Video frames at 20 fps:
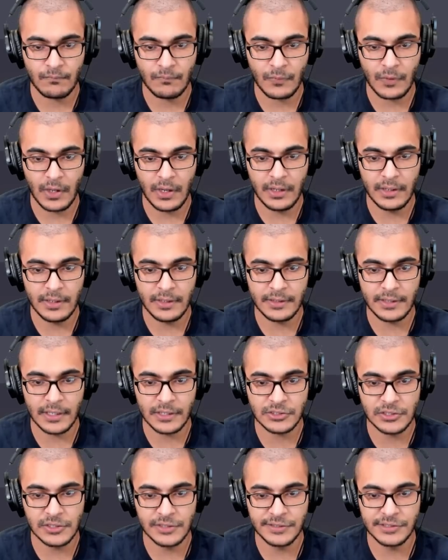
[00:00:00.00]
it
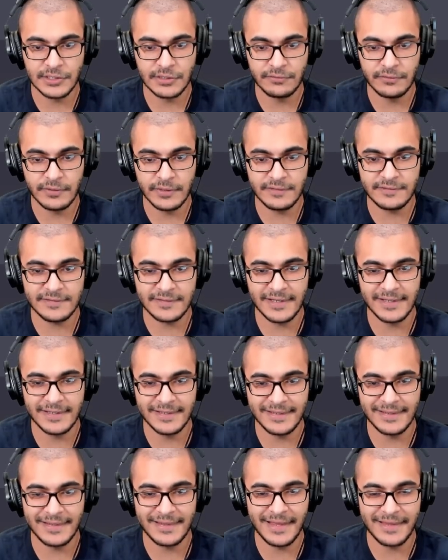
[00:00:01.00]
actually generates
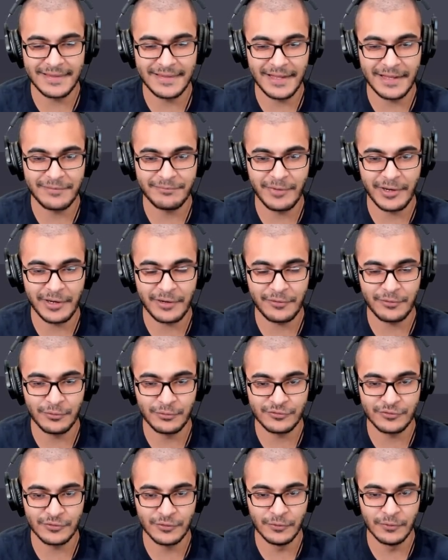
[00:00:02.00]
that macro.
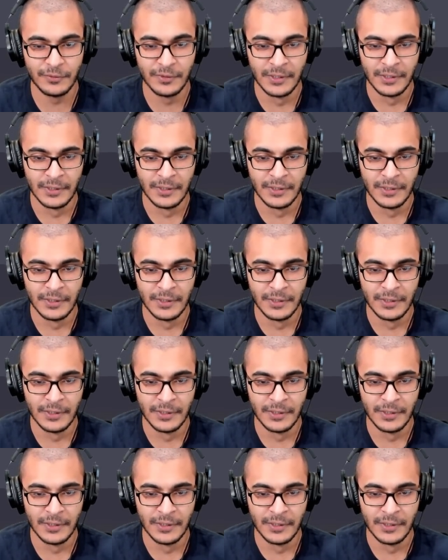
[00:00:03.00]
So